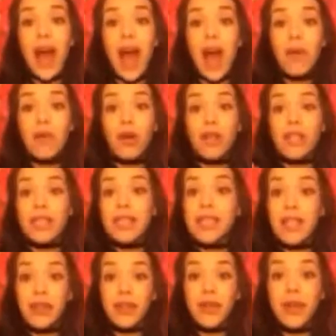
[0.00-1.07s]
I wanted to
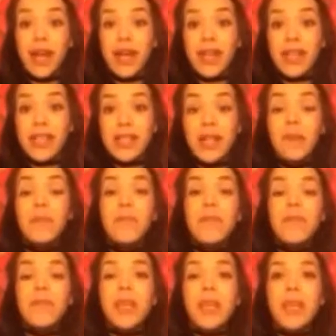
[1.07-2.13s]
tell you guys
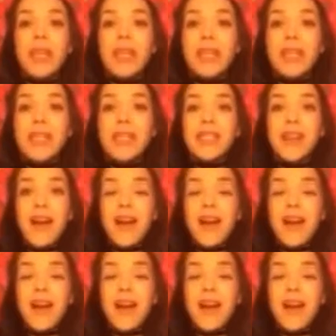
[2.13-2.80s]
is